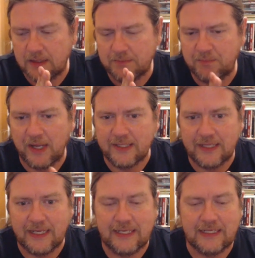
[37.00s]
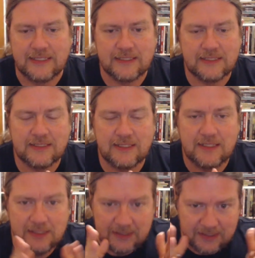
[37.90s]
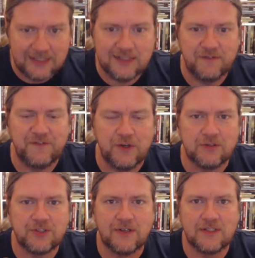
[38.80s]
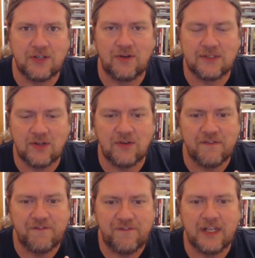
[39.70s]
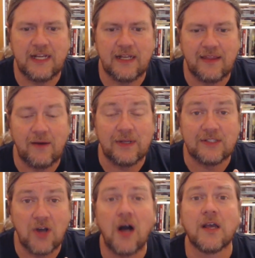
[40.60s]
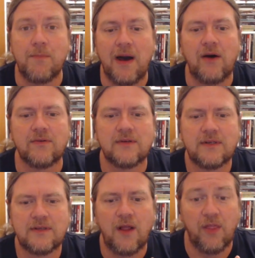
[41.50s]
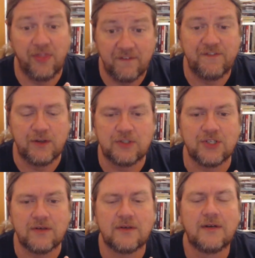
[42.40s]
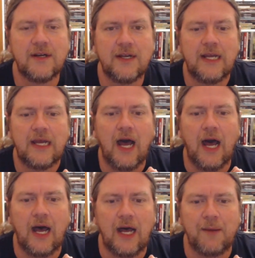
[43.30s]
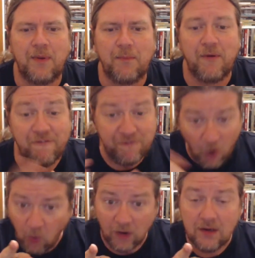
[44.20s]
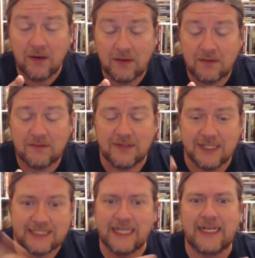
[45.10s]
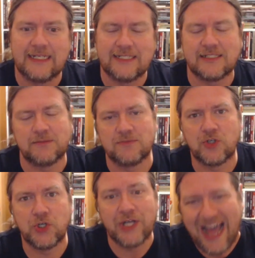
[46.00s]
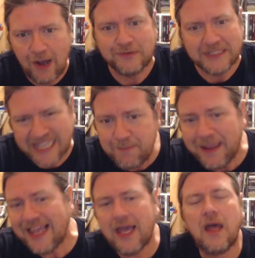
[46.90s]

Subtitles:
But it is in the future, and so it's only fitting that we talk about the future. But before, let's get into some good housekeeping.